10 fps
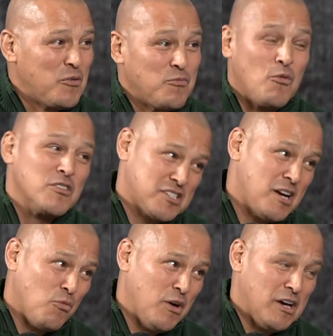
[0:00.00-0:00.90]
Well,
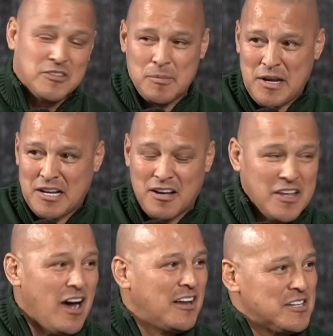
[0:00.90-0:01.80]
some will, depending on the
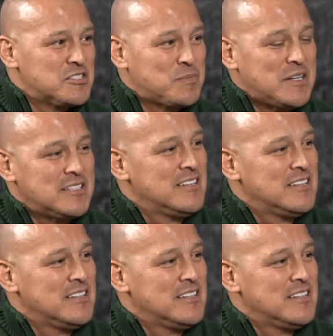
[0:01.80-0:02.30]
audience, but